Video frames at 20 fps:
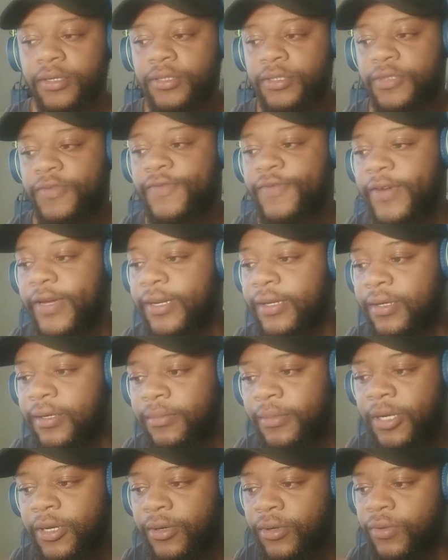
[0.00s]
to fight
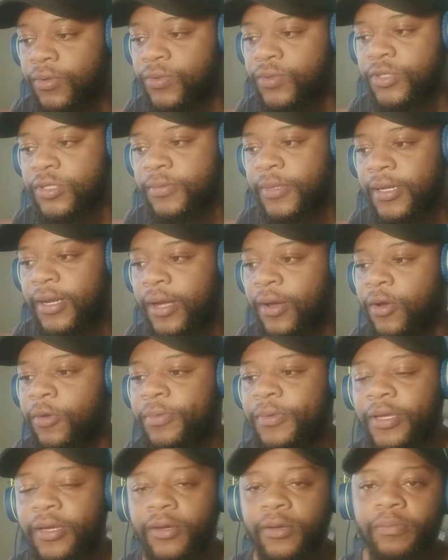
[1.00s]
Kamaru Usman. I
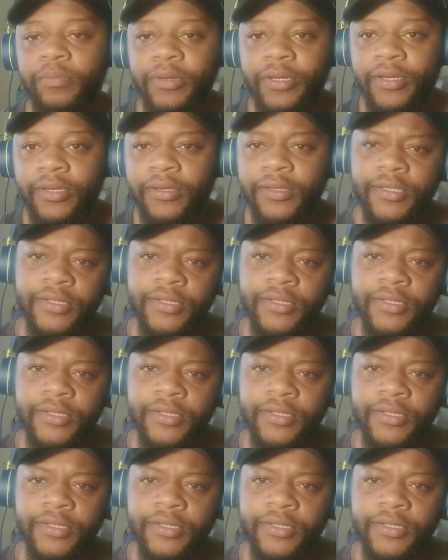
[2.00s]
hope they completely